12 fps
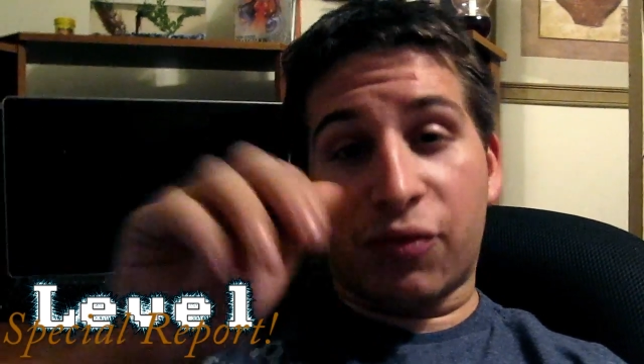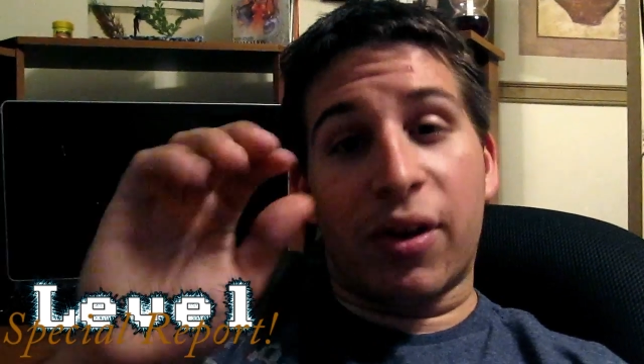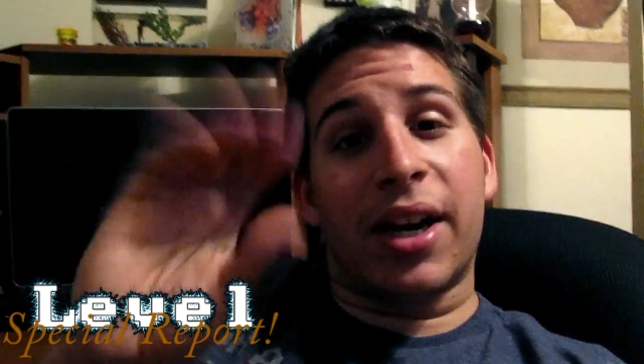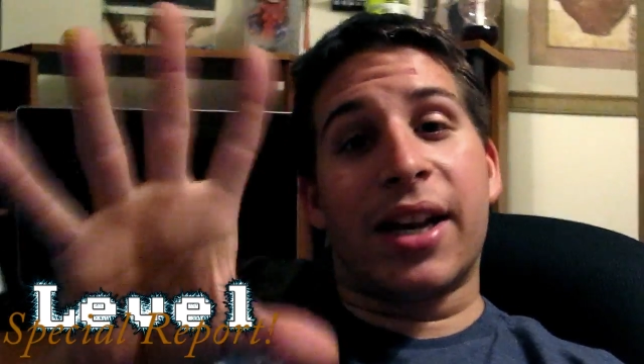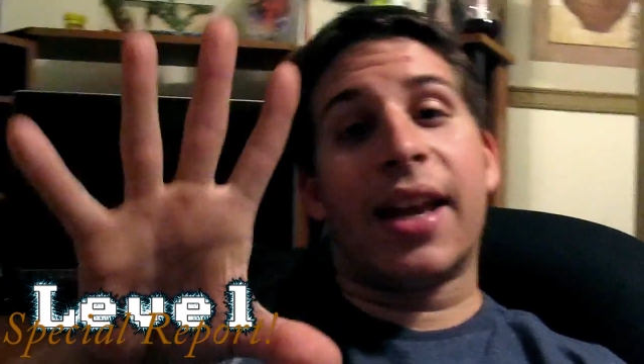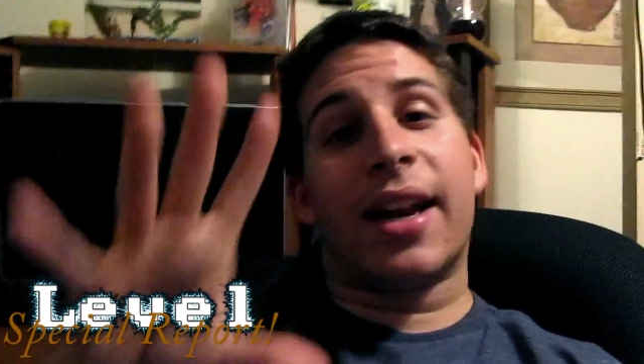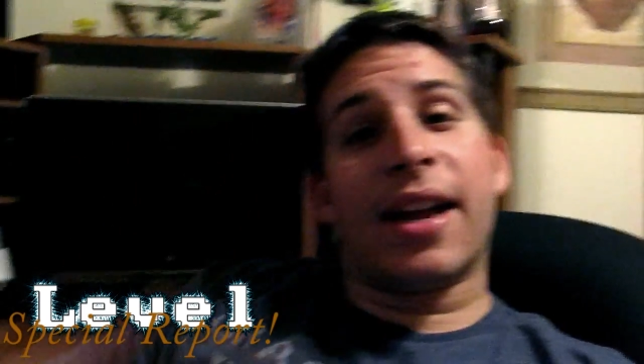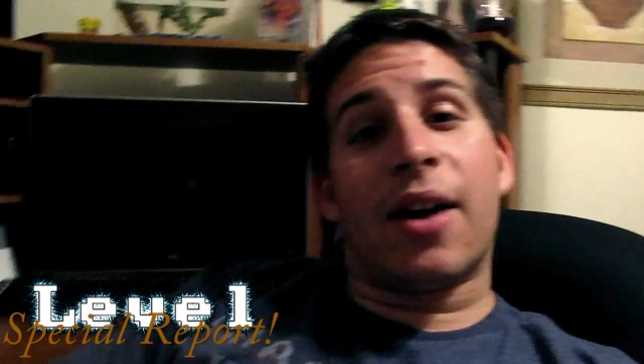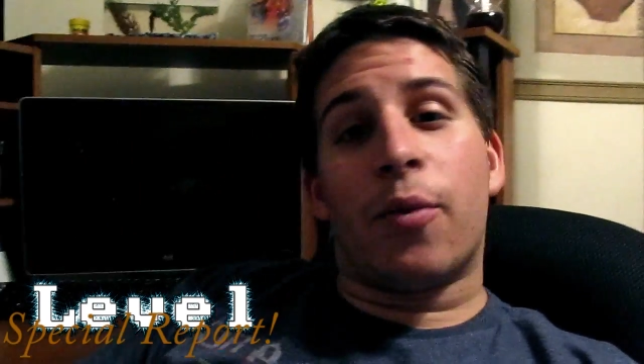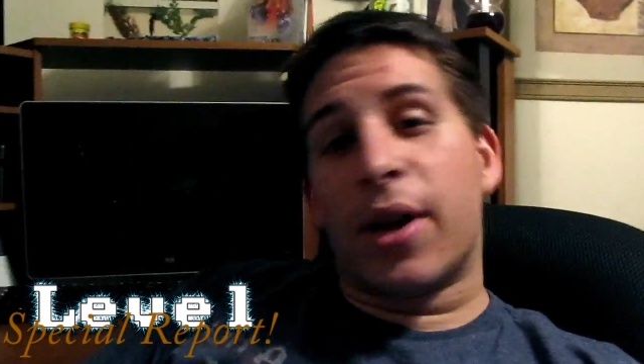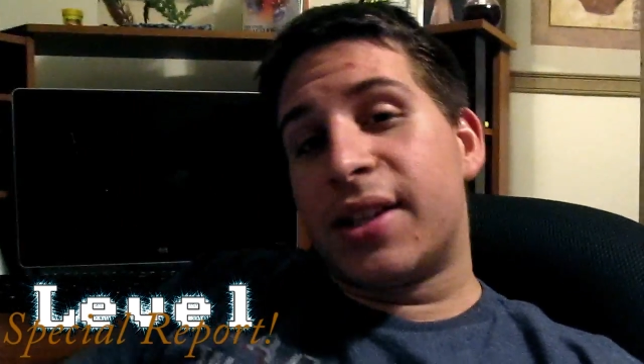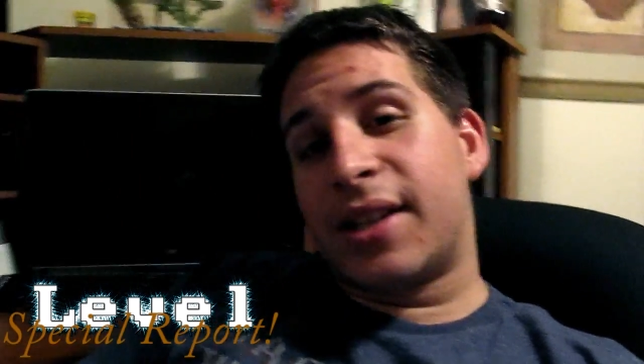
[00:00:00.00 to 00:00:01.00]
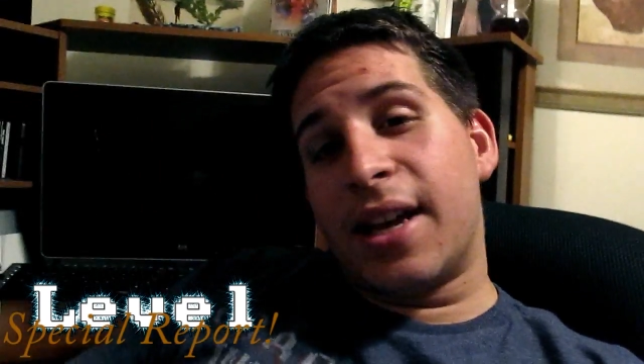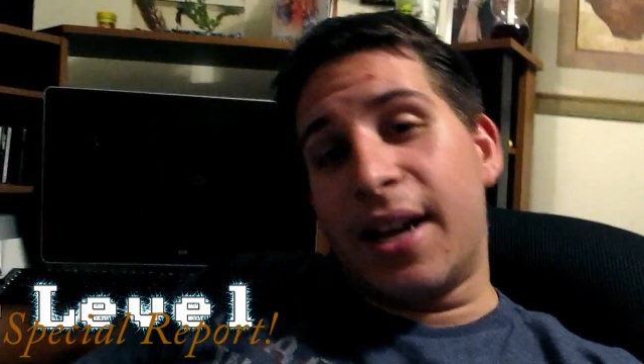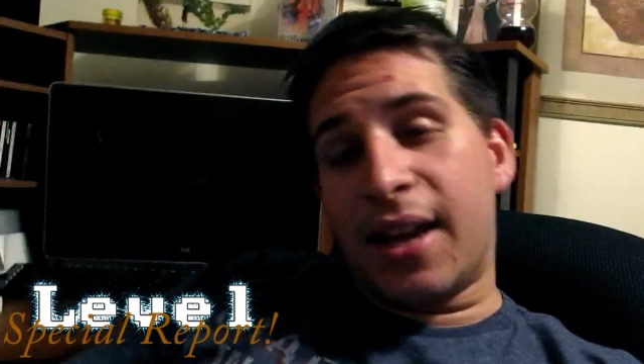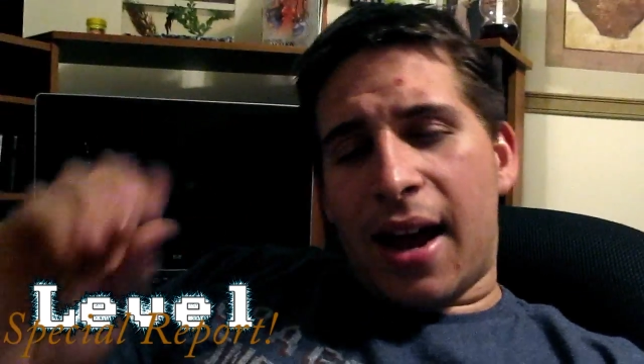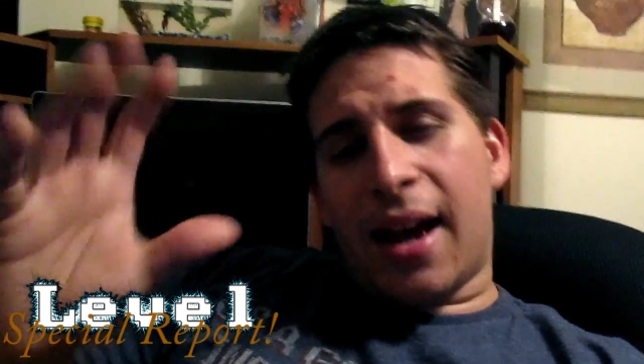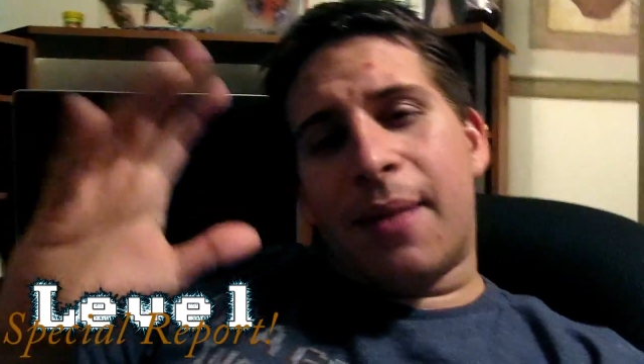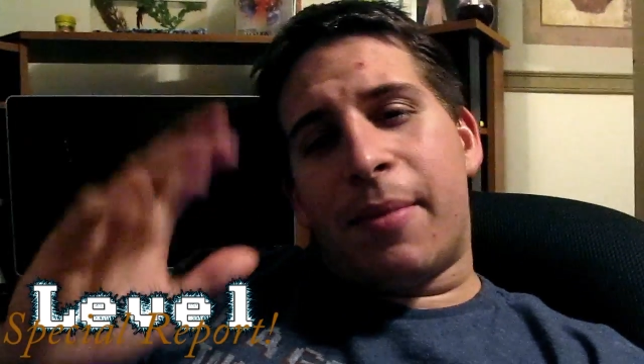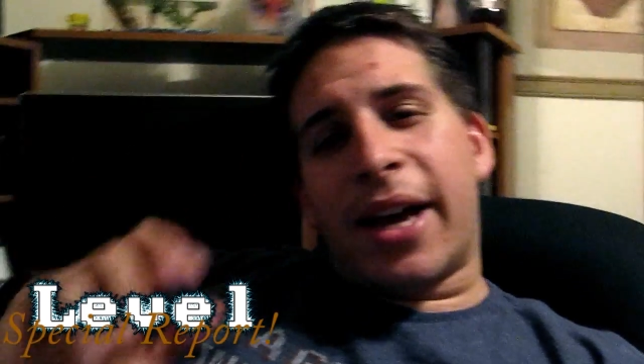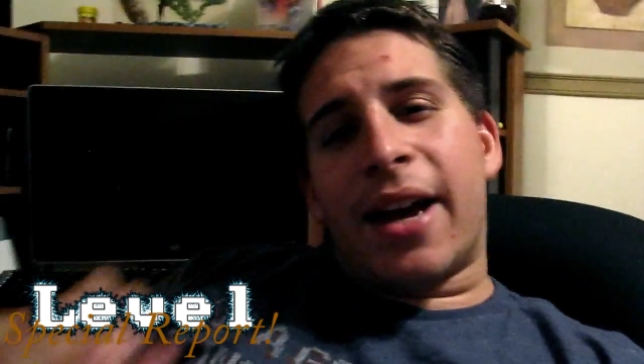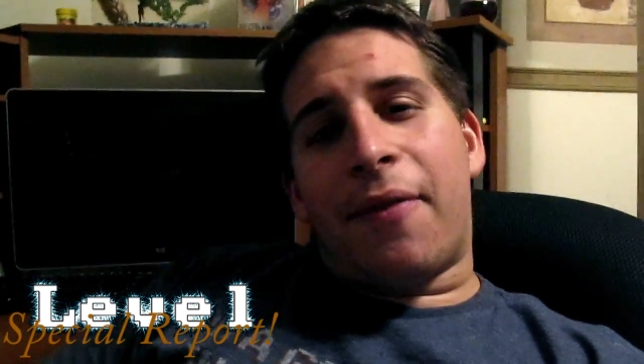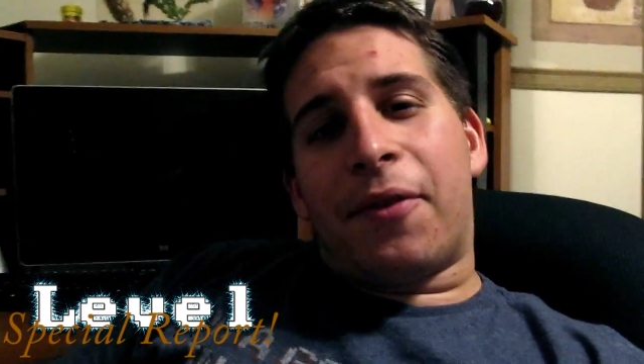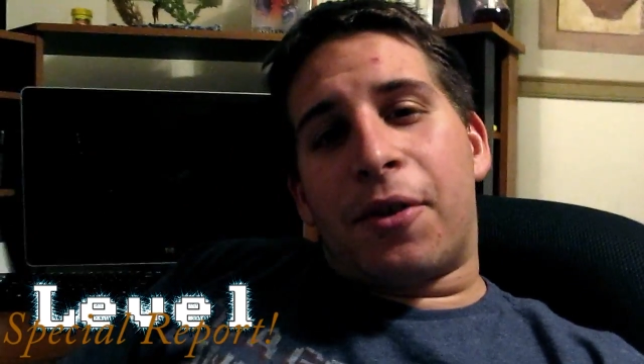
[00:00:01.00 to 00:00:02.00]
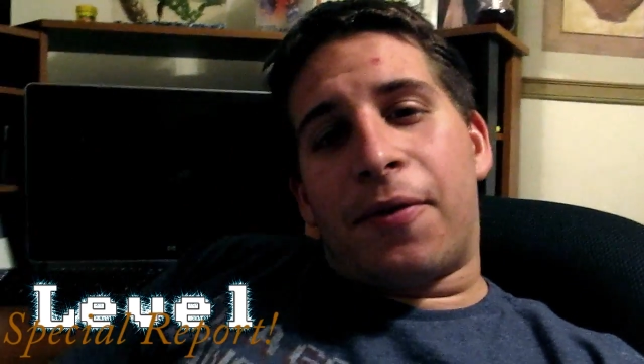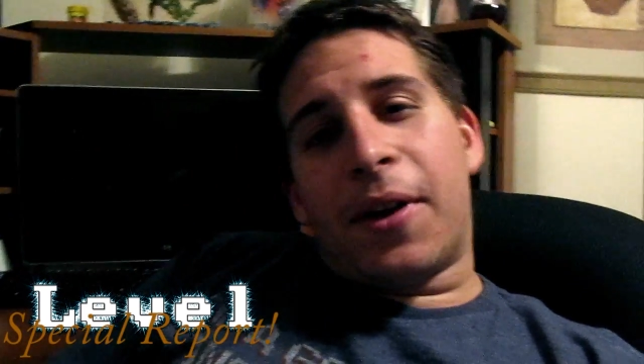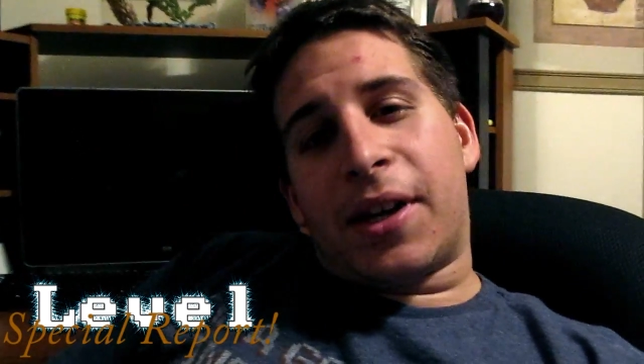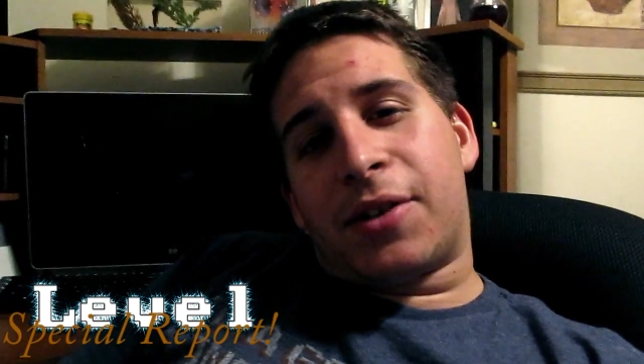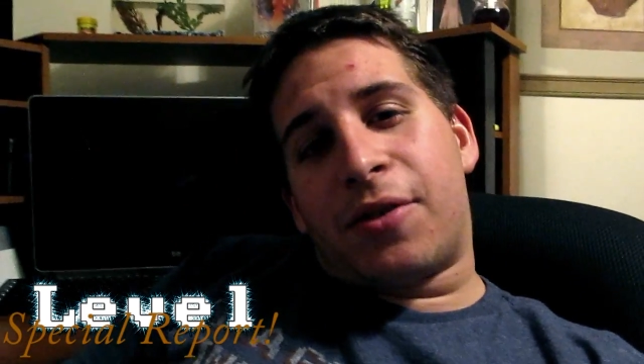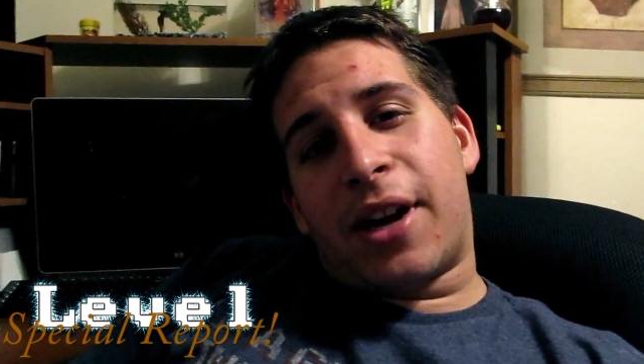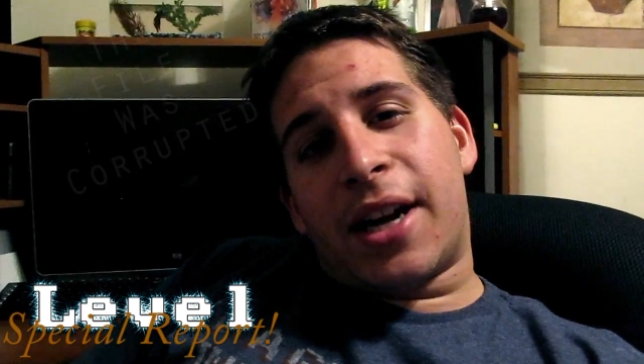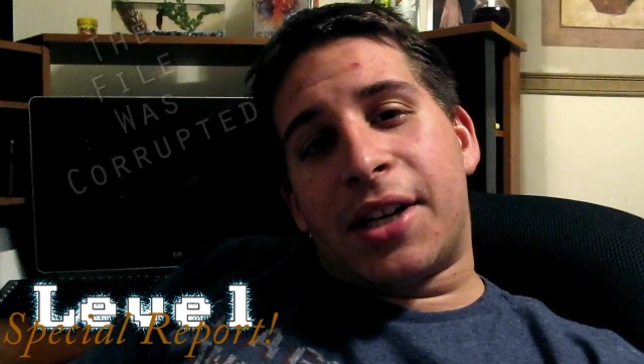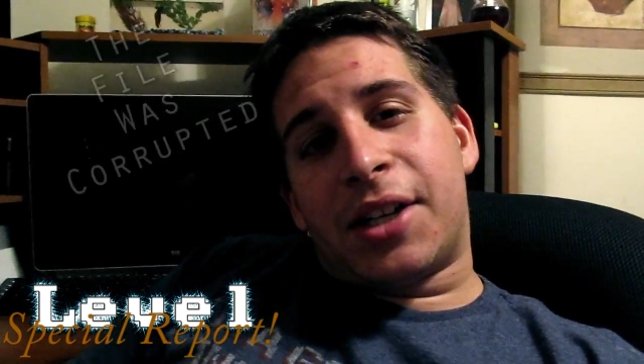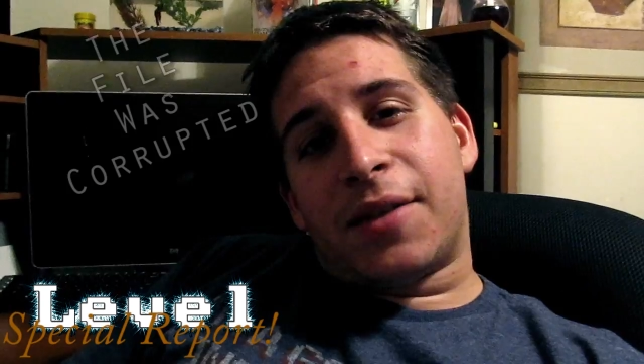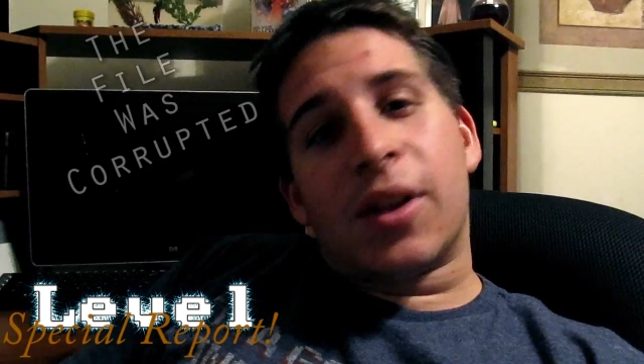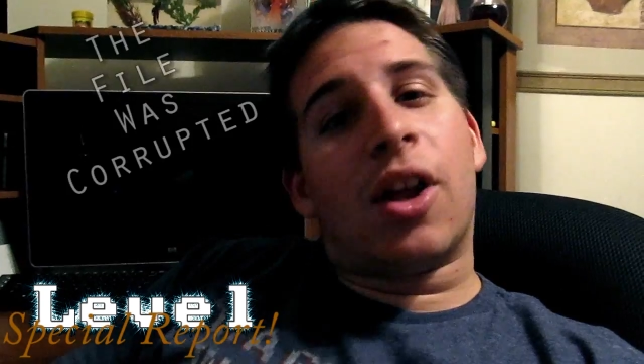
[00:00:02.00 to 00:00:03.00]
ready to get it out Wednesday, and my After Effects crashed.